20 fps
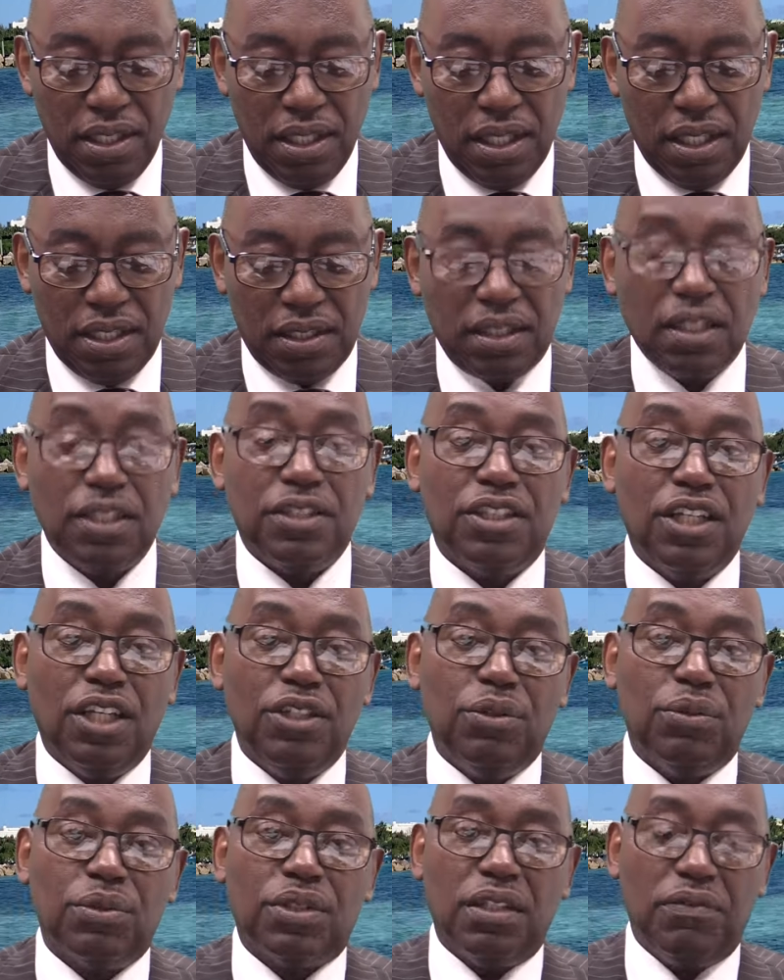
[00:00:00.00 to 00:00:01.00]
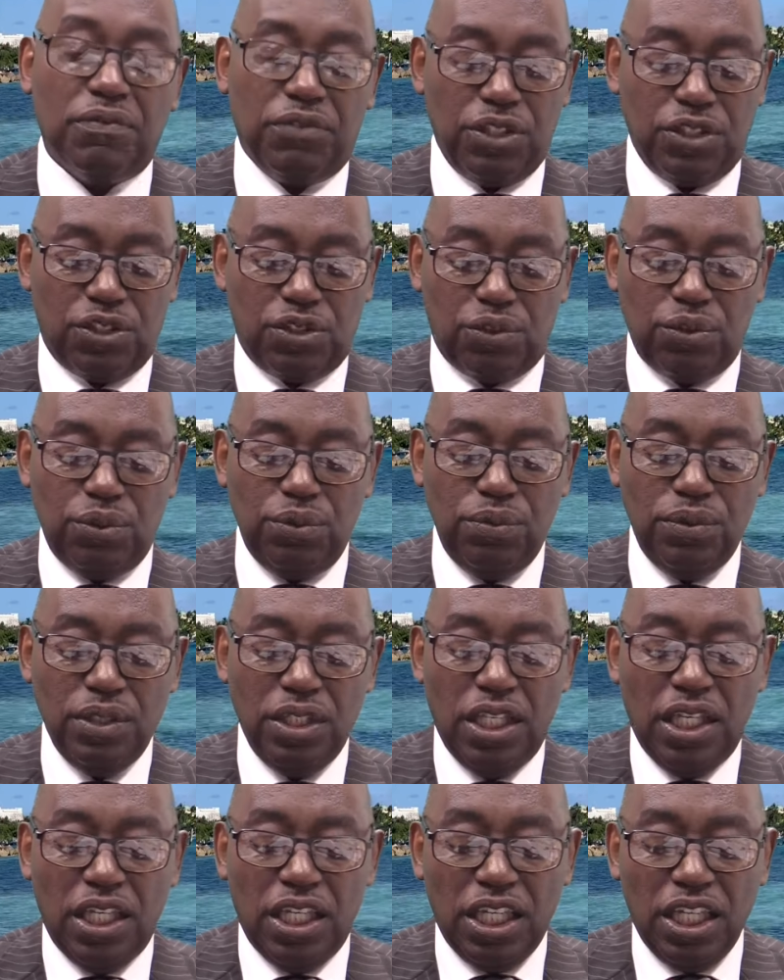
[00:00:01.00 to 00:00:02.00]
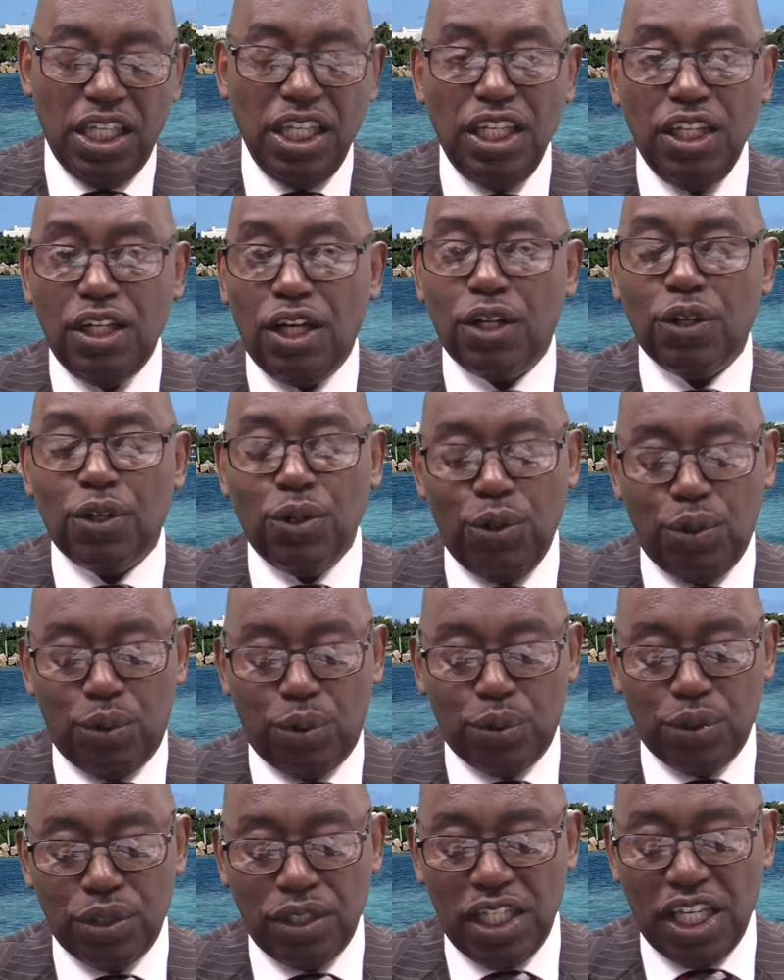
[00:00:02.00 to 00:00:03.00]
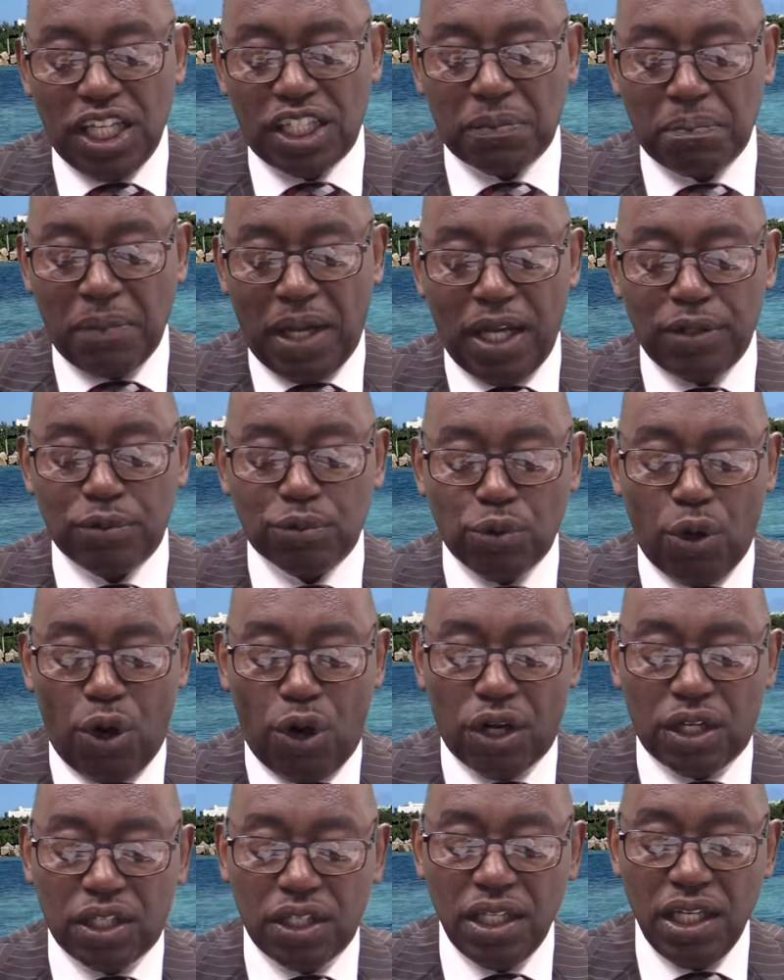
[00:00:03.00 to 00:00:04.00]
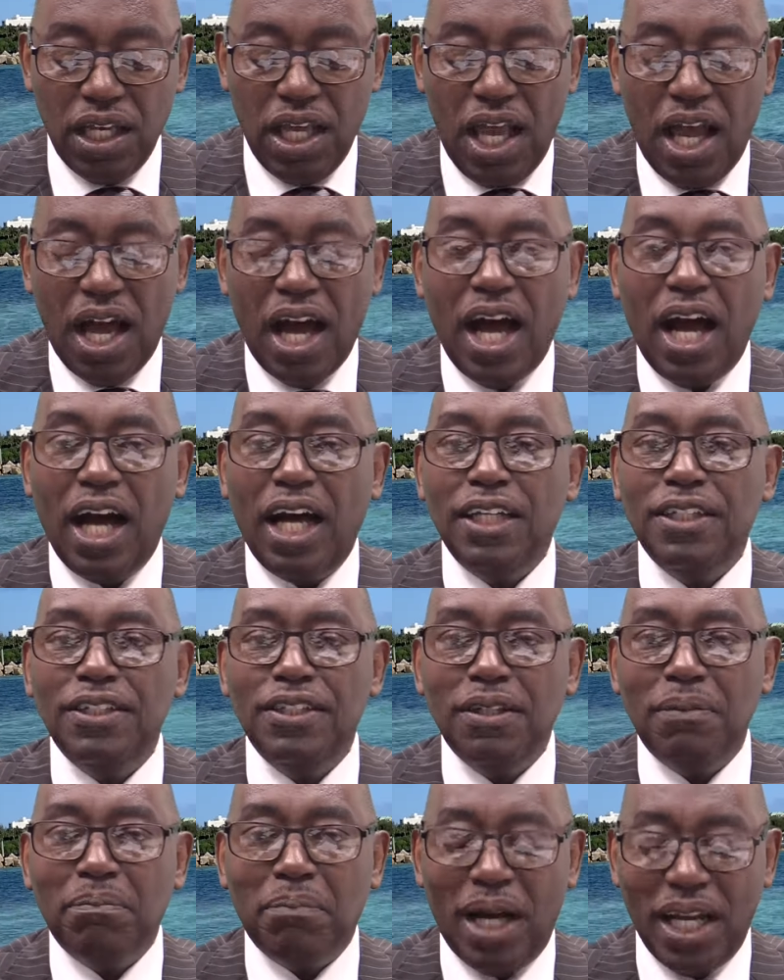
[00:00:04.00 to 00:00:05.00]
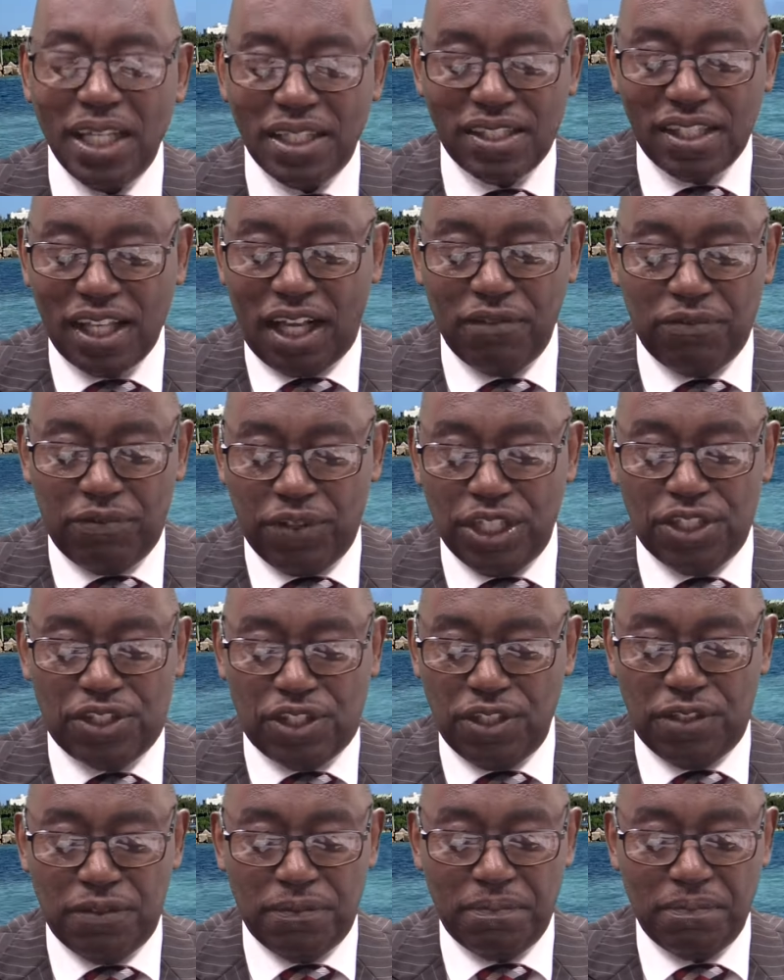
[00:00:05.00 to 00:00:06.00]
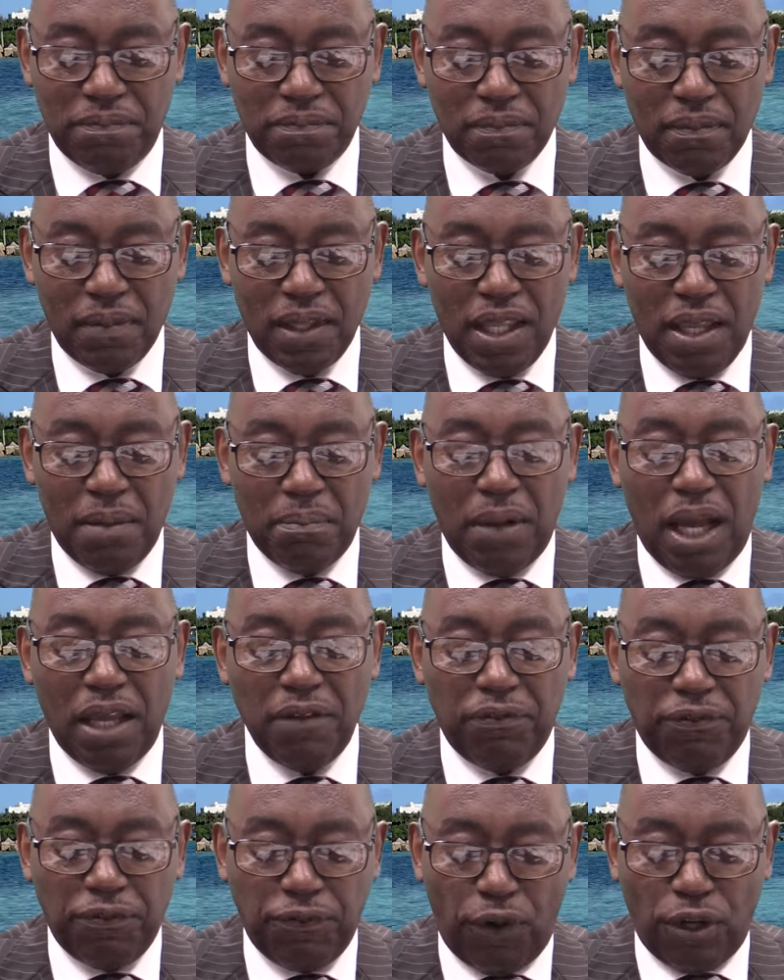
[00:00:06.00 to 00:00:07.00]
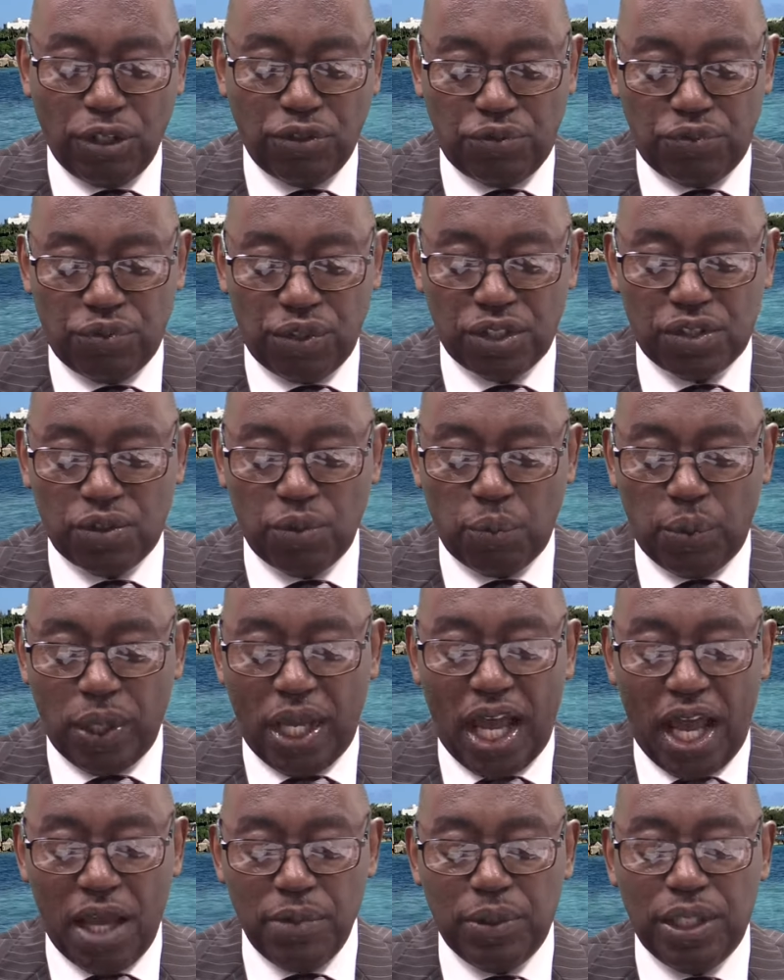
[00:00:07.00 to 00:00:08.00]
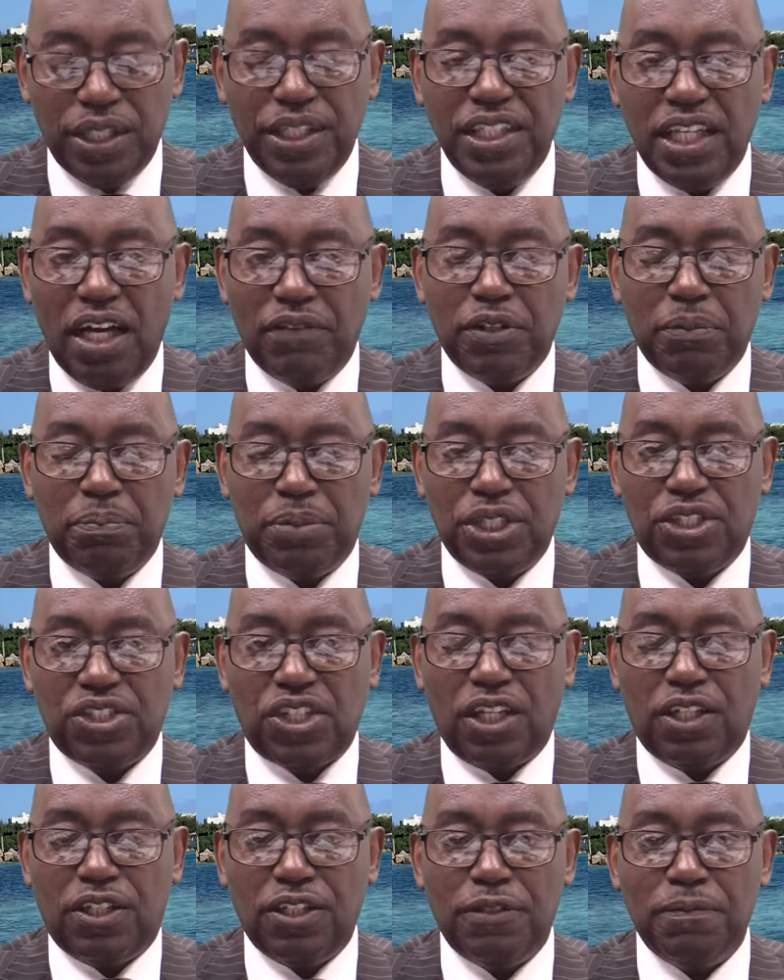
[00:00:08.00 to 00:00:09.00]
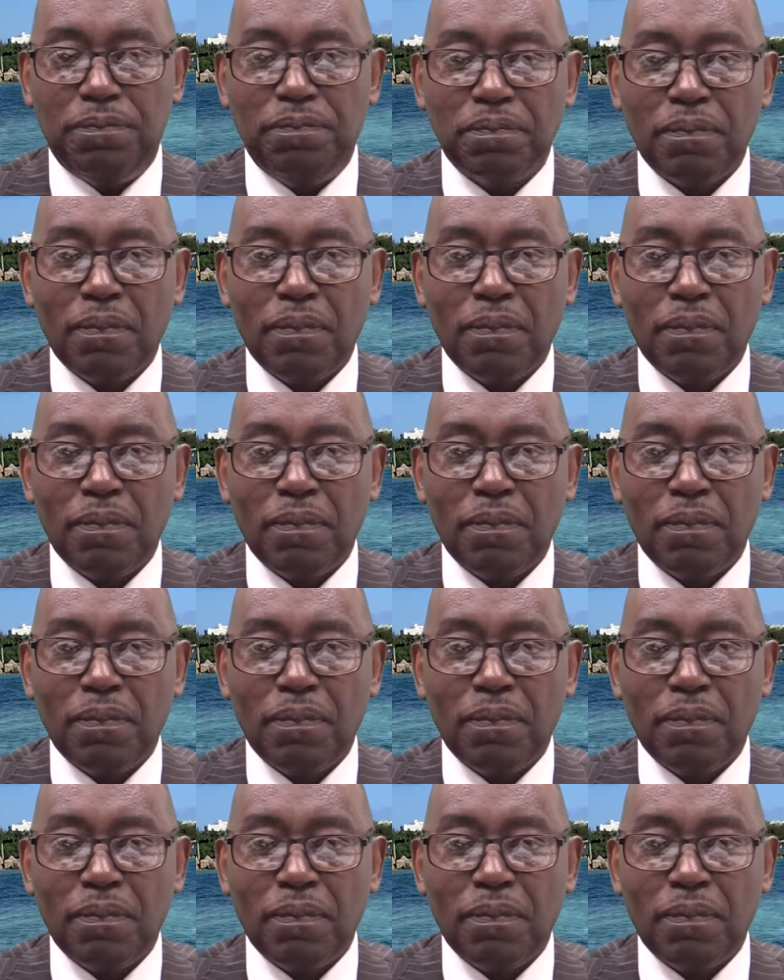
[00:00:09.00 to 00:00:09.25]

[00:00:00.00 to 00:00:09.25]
It continues in verse 2, He alone is my rock and my salvation, my fortress where I will never be shaken.